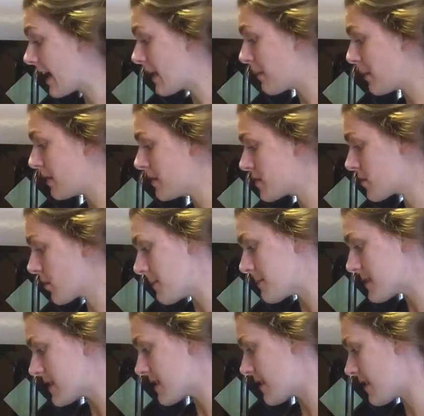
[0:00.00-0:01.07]
Gabe
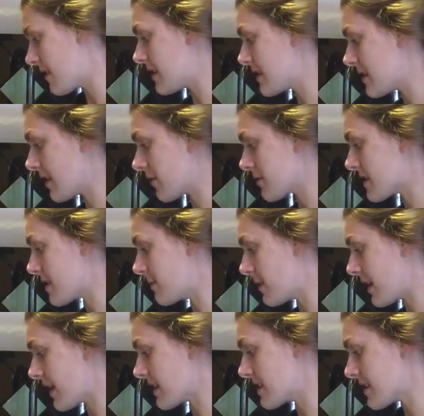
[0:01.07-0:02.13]
keeps his little
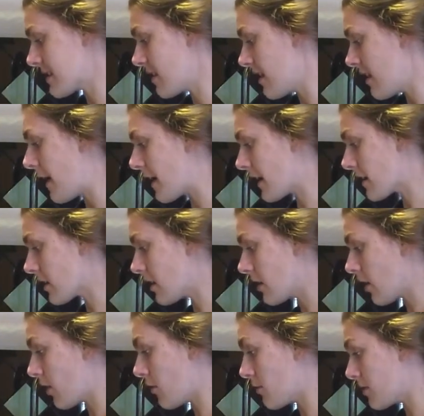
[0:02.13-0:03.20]
siblings fed and
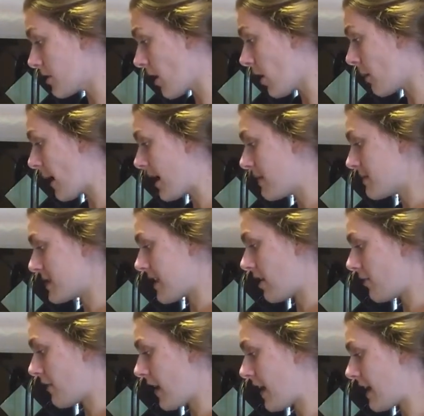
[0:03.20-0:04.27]
clothed all by
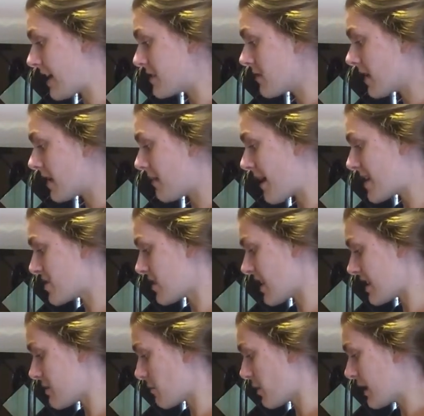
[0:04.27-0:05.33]
himself, and as you can imagine,
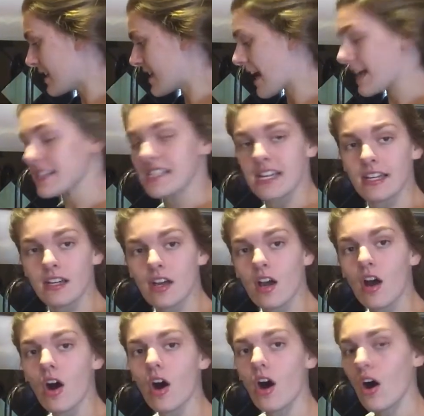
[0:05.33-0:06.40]
that's pretty taxing
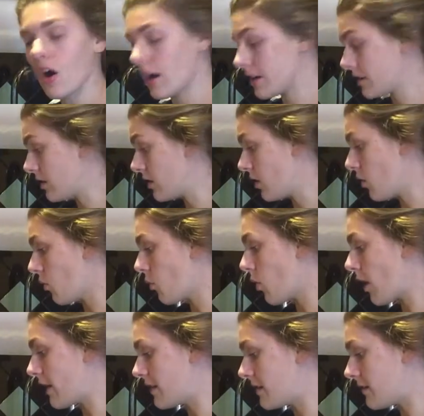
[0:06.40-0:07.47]
on
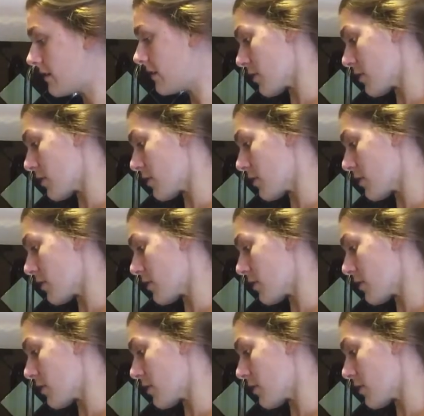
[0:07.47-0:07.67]
one